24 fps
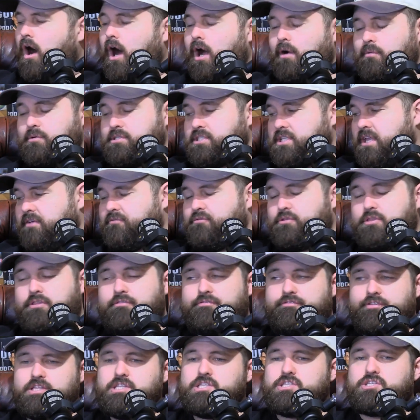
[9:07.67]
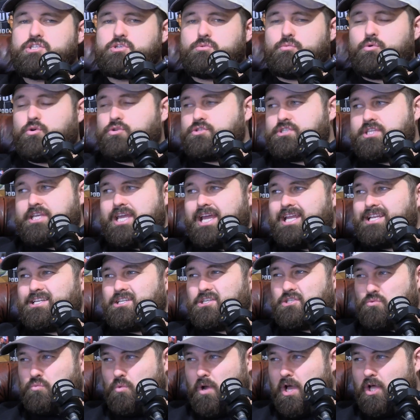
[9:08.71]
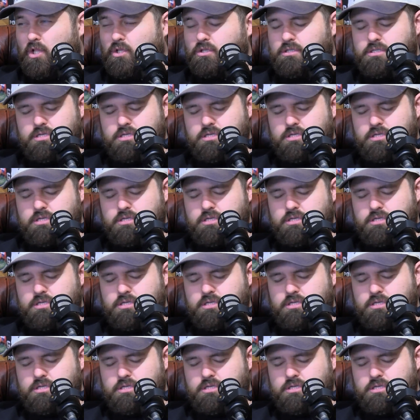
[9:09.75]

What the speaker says: was left with the Finns towards the end as well.